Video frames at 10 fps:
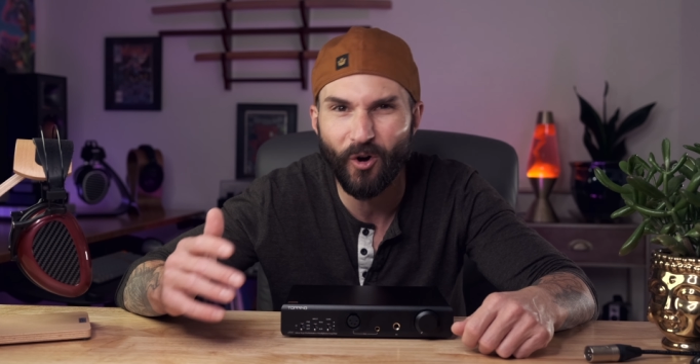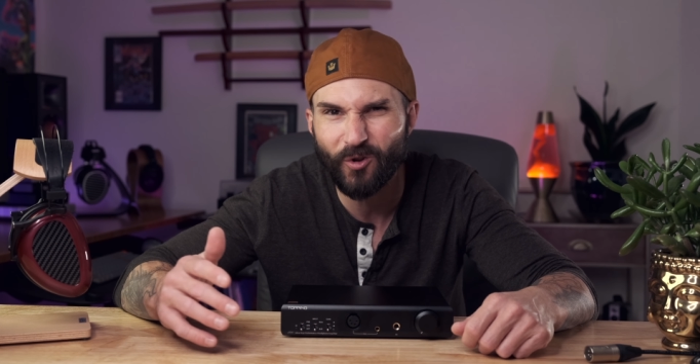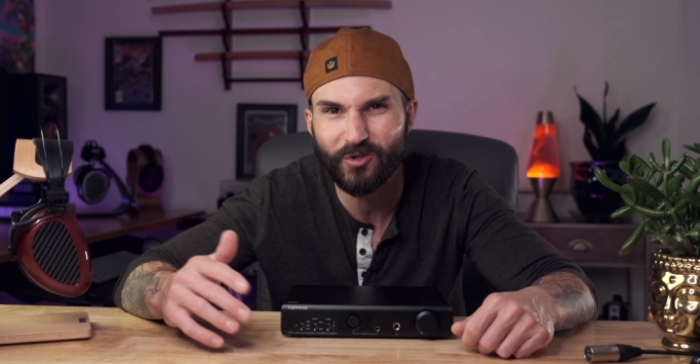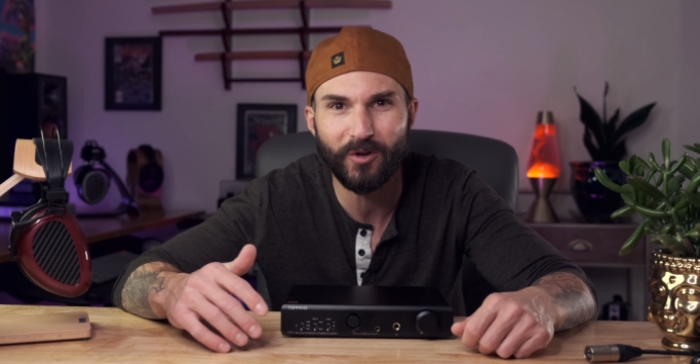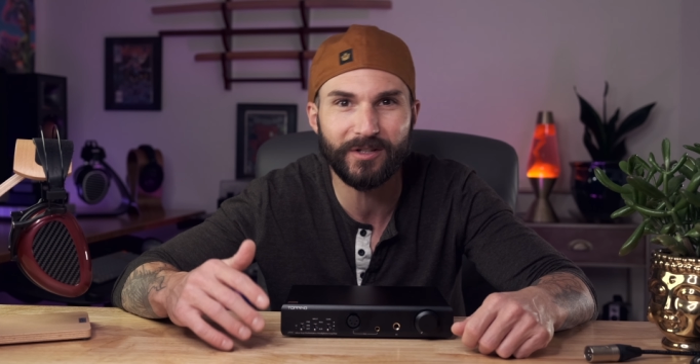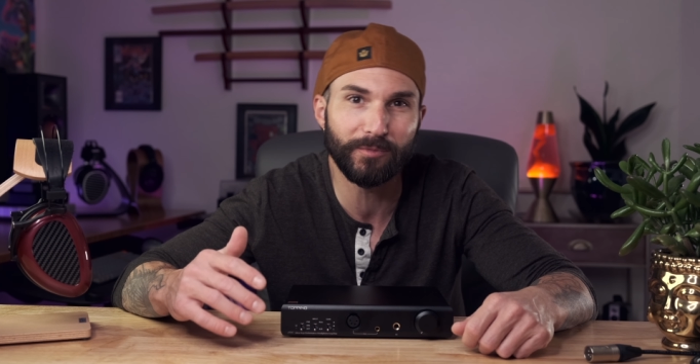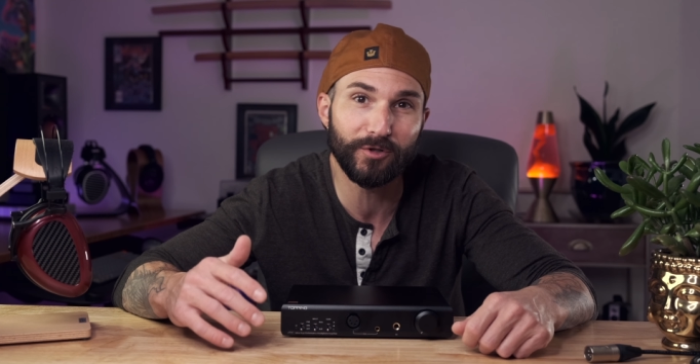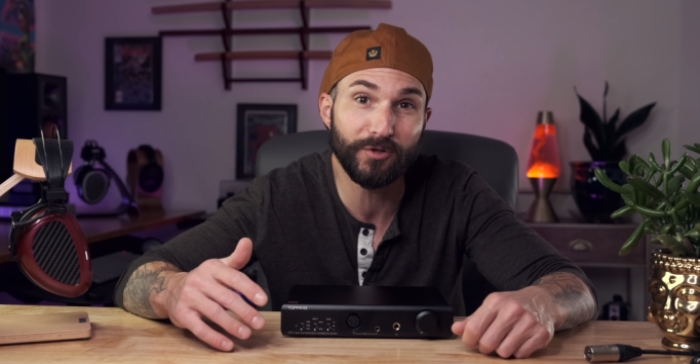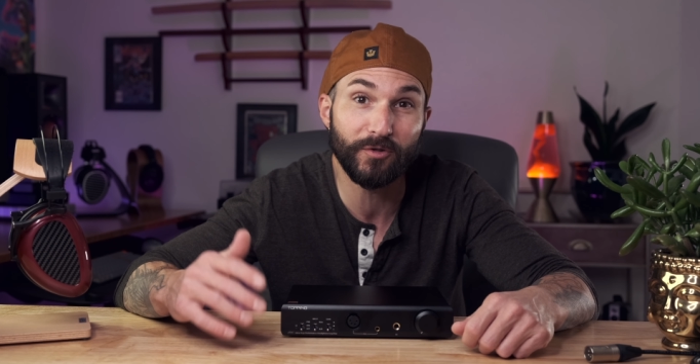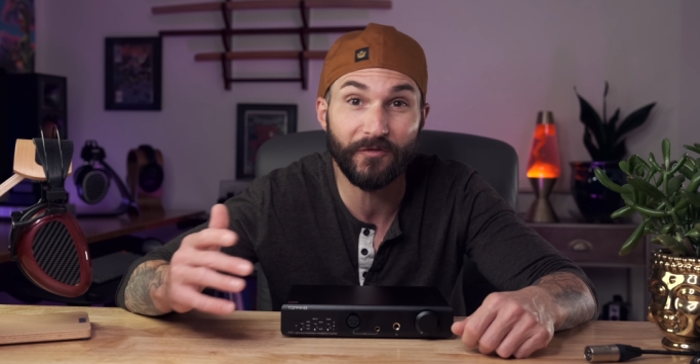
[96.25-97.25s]
also has
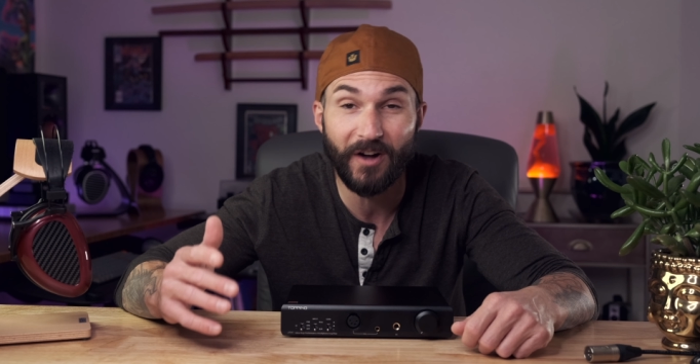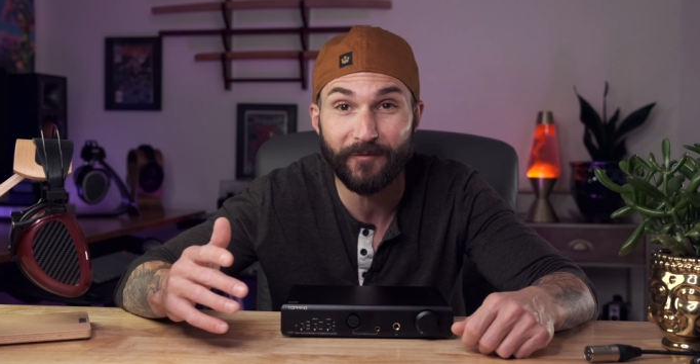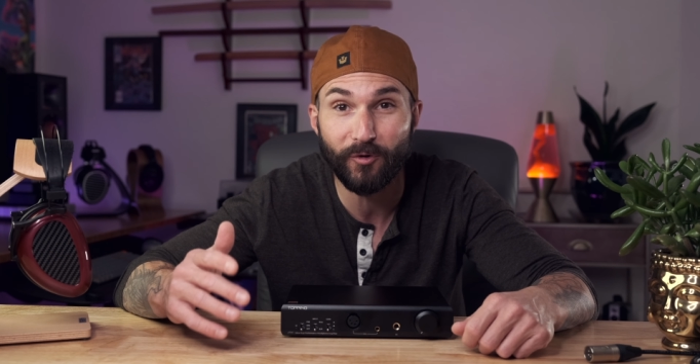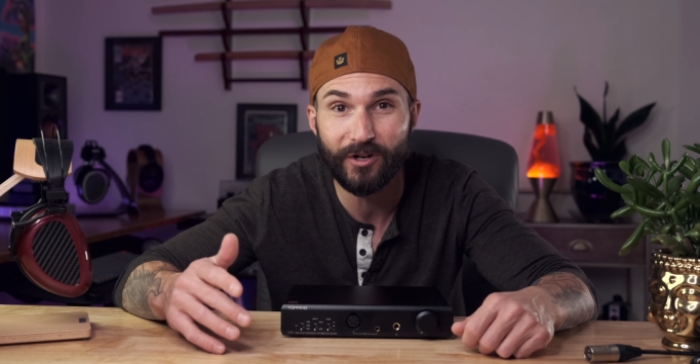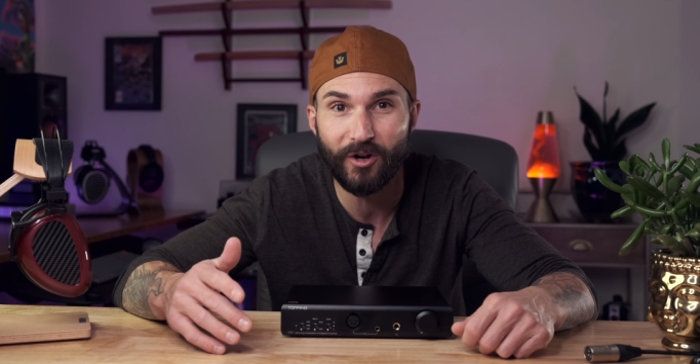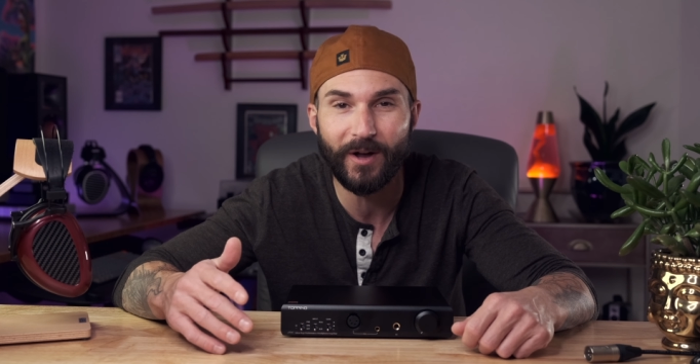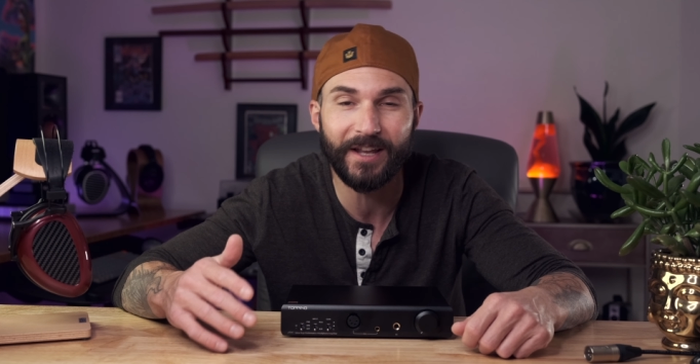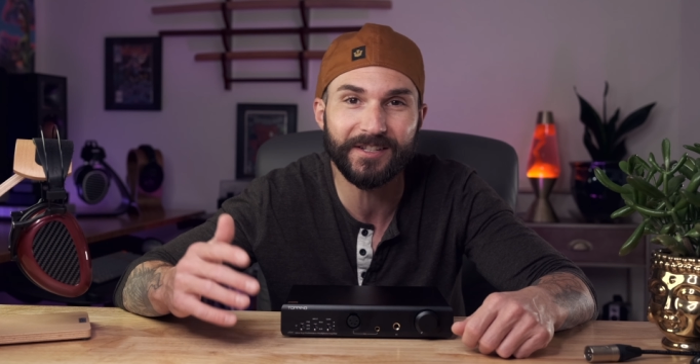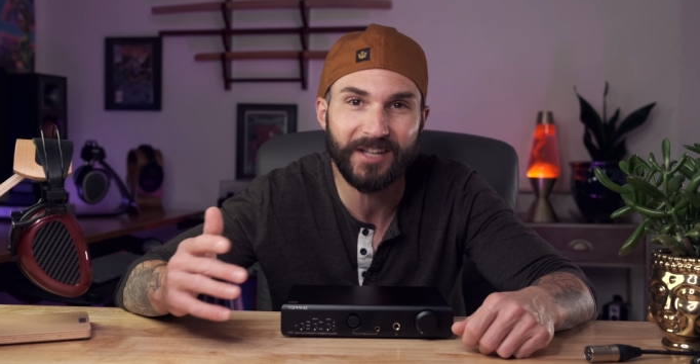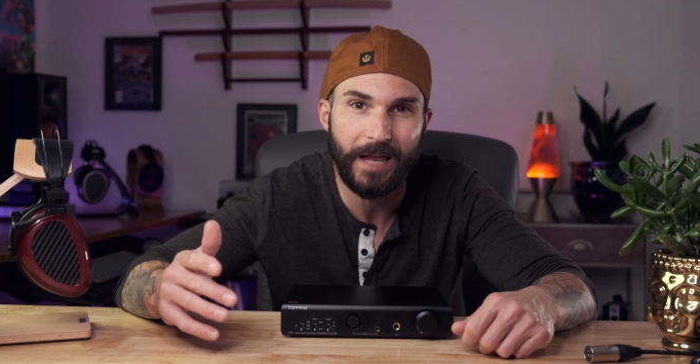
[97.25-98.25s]
Bluetooth 5.0
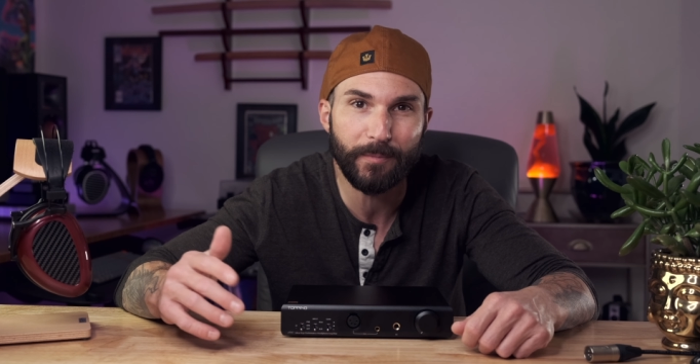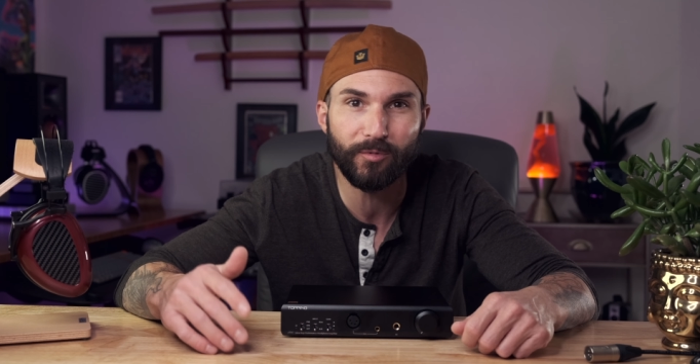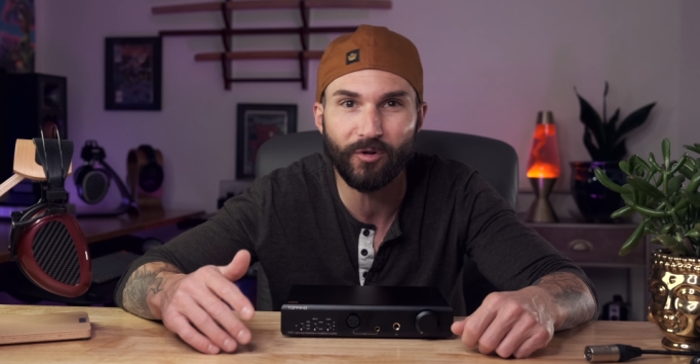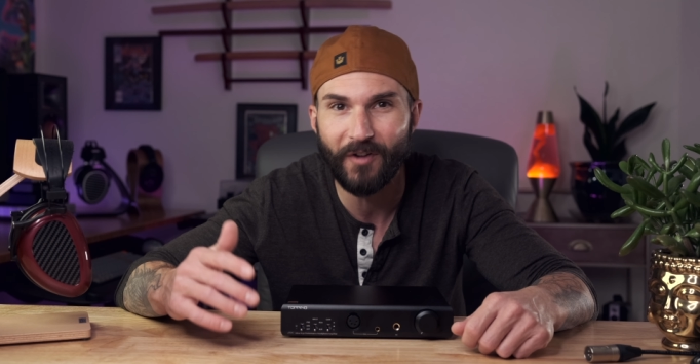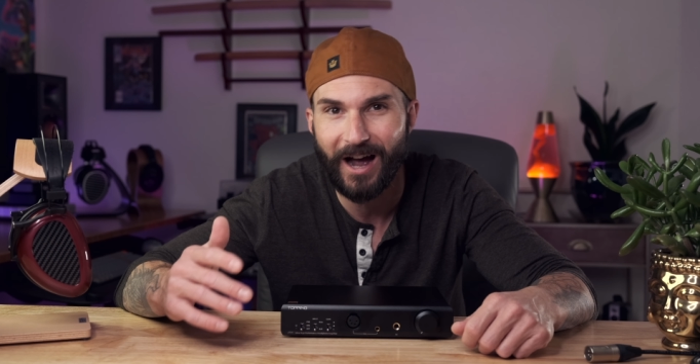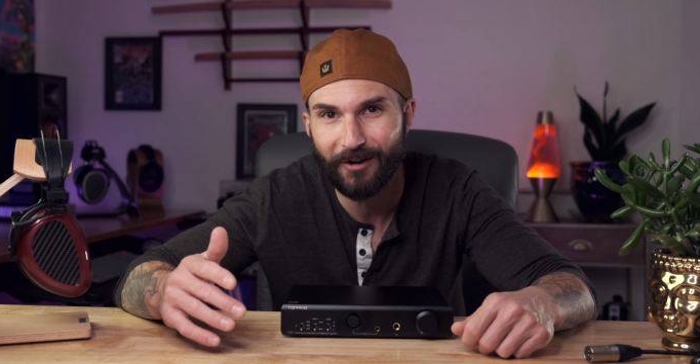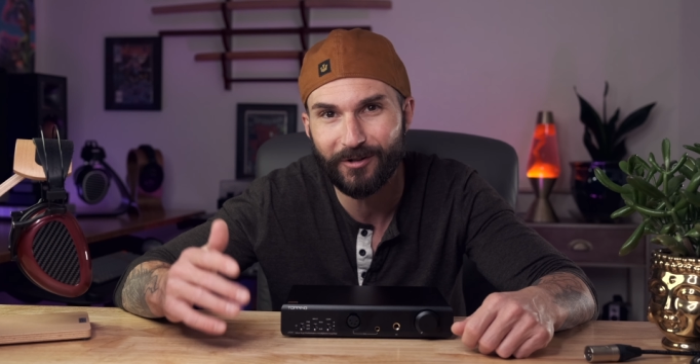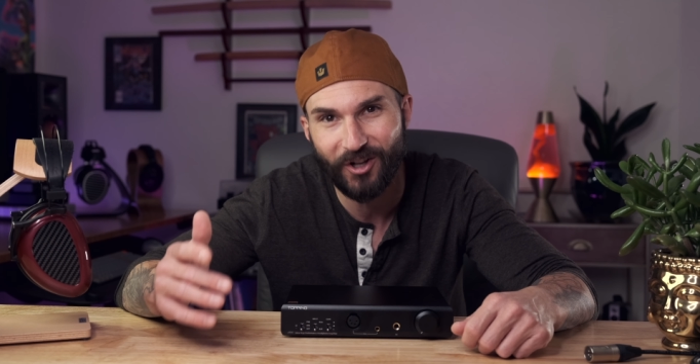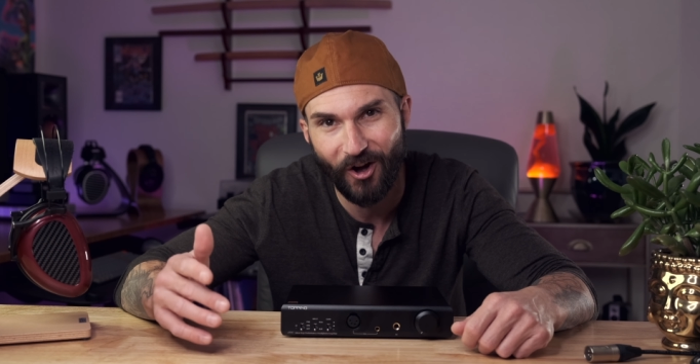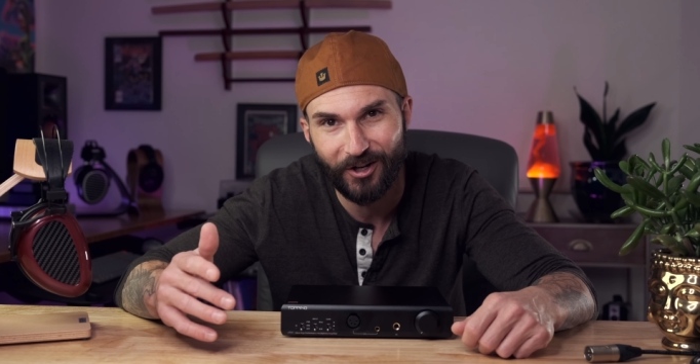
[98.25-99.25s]
and is capable of
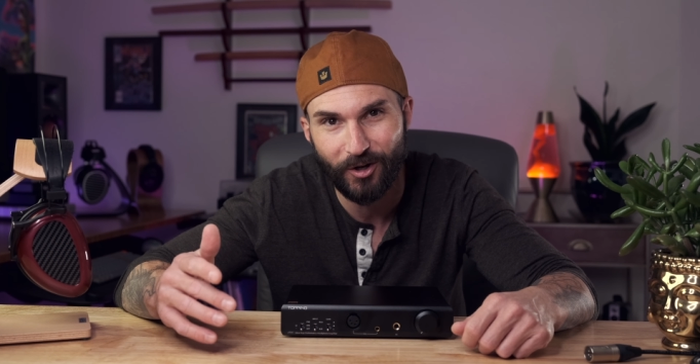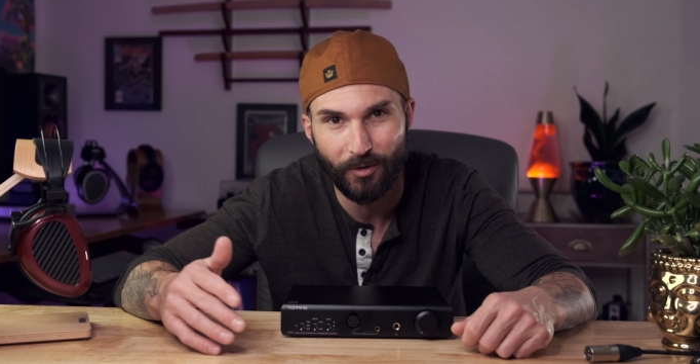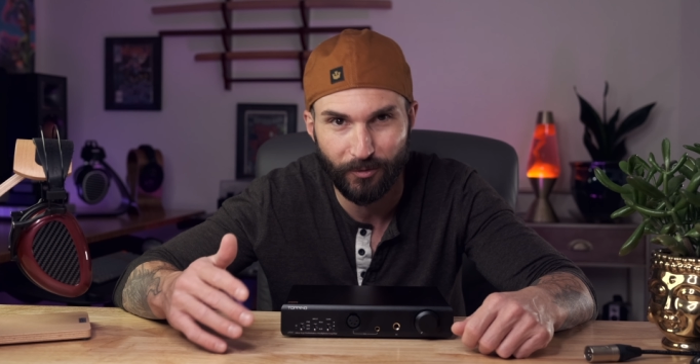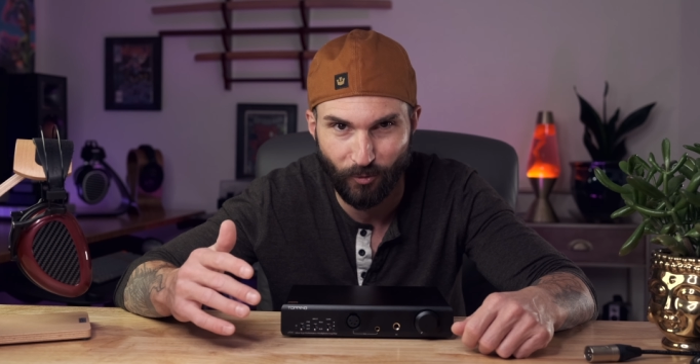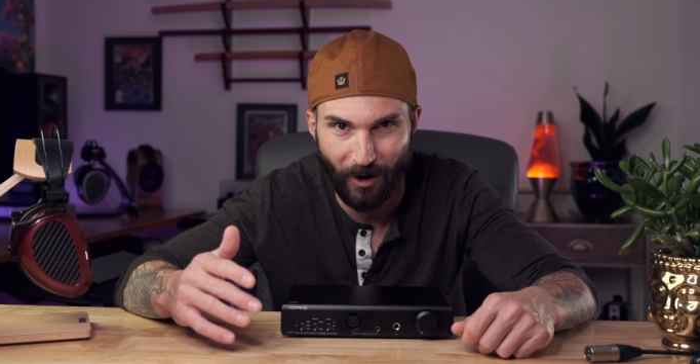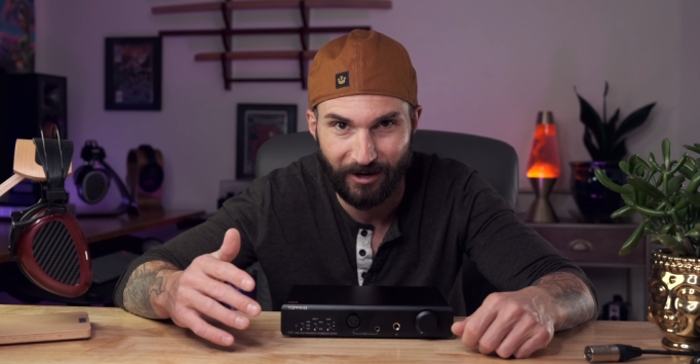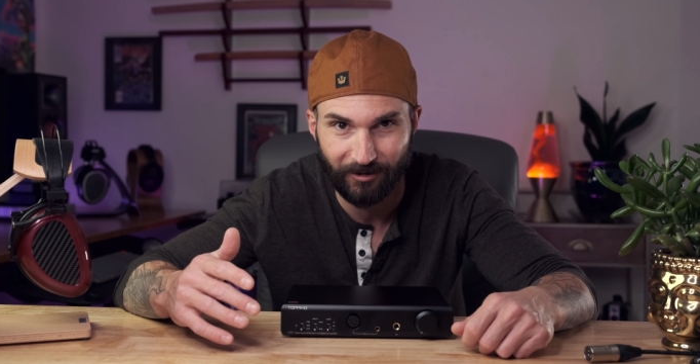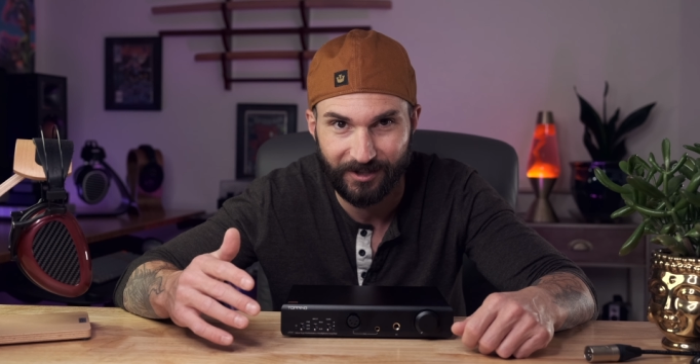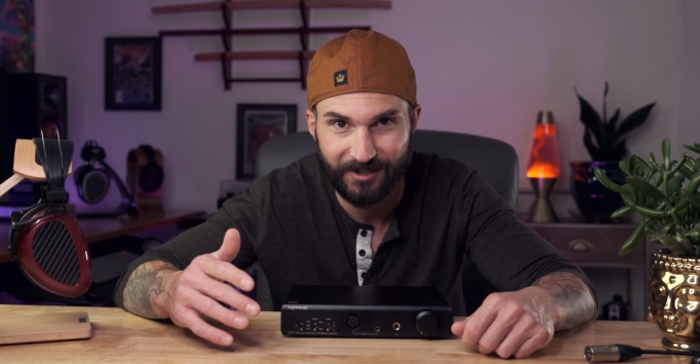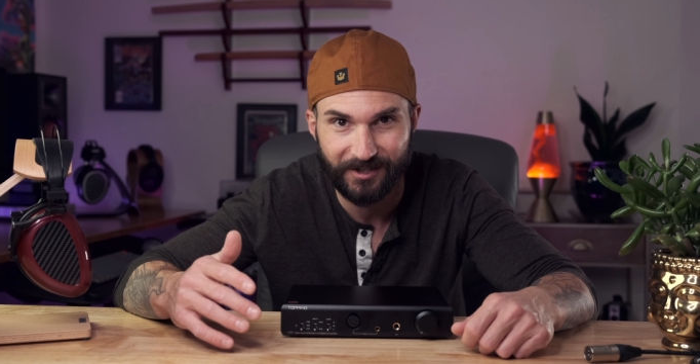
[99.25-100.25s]
high-res audio through
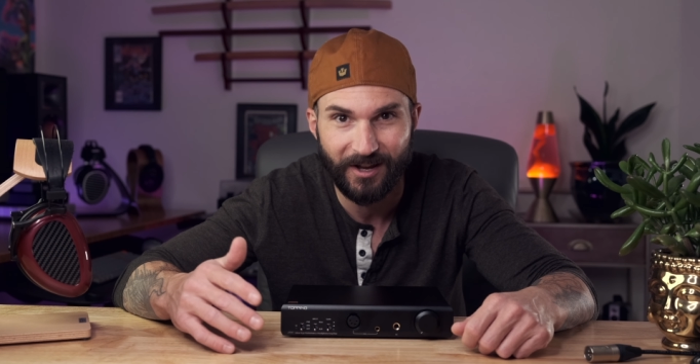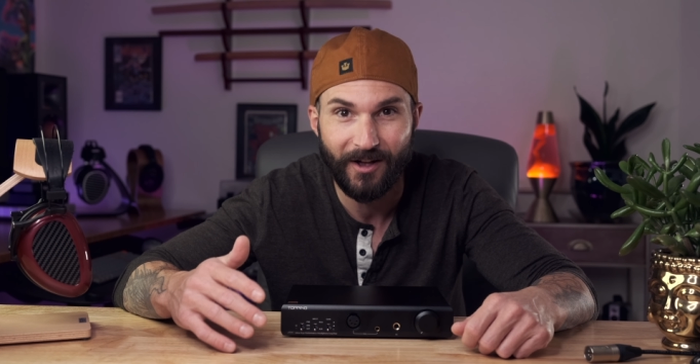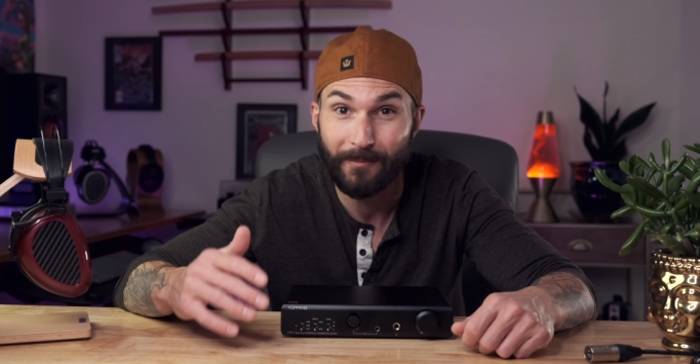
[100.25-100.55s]
wireless.